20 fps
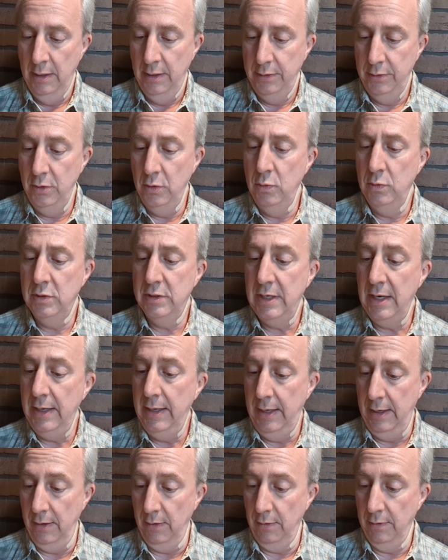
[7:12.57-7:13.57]
You stay
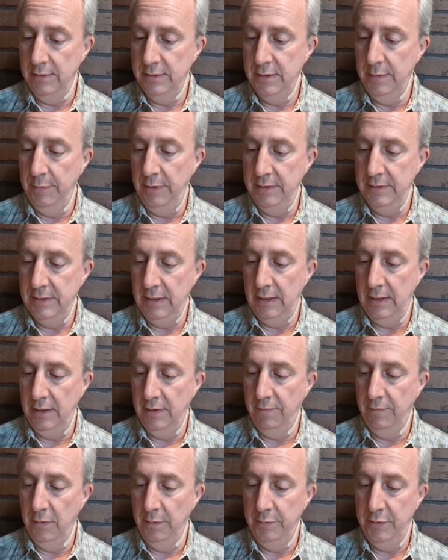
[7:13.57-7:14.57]
here, Cimorene said in a
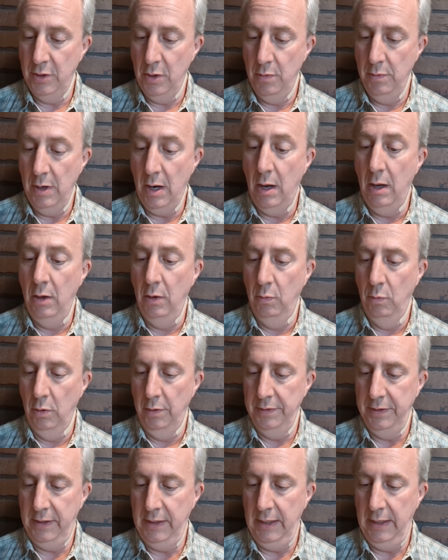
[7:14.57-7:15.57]
firm tone. I'll
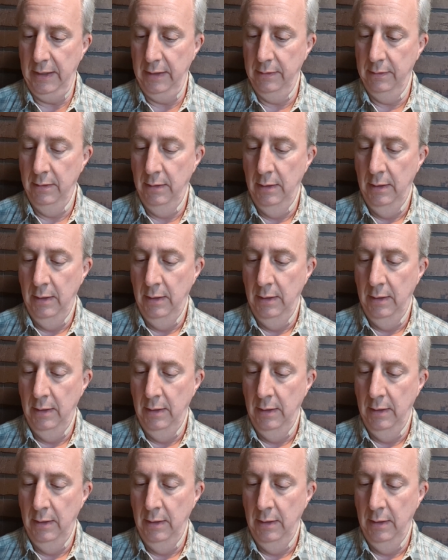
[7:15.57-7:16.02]
warn the king.